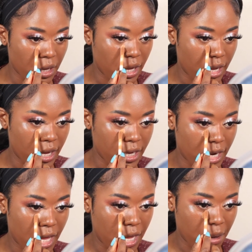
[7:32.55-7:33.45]

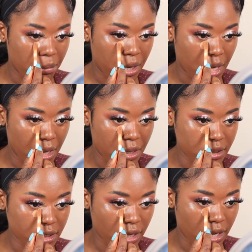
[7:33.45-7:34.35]
highlight my
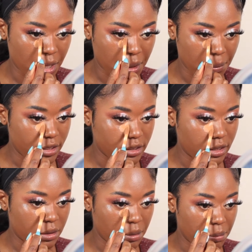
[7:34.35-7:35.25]
under eye. I used
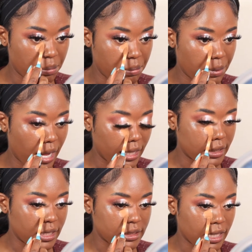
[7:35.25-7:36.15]
to bang
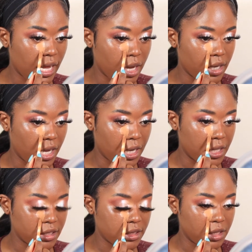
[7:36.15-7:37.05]
this out, like
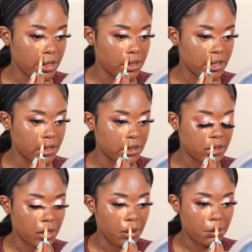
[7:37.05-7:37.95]
I used to use it
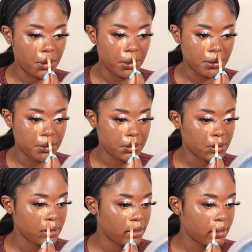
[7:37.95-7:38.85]
so much.
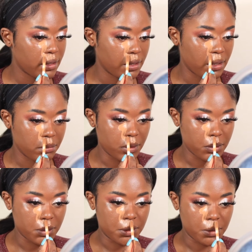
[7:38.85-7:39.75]
I'm not
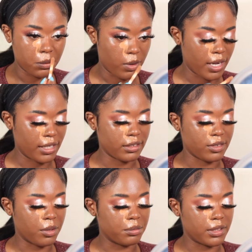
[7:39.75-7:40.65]
too sure why I
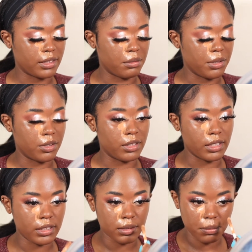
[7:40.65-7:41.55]
stopped, to be
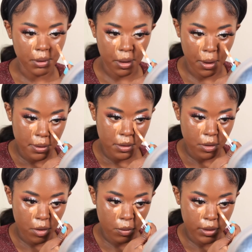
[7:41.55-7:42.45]
honest, but you
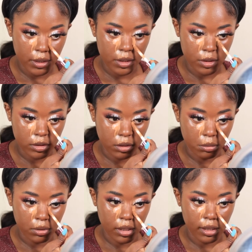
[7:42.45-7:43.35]
know, when you use
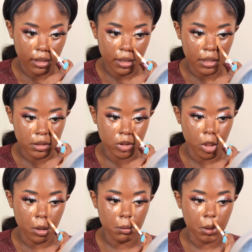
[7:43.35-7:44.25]
something
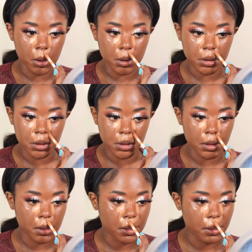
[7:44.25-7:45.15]
so much
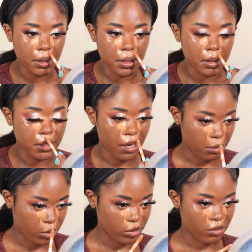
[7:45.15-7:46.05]
you get
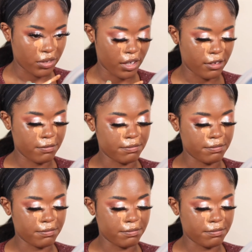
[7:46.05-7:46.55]
bored of it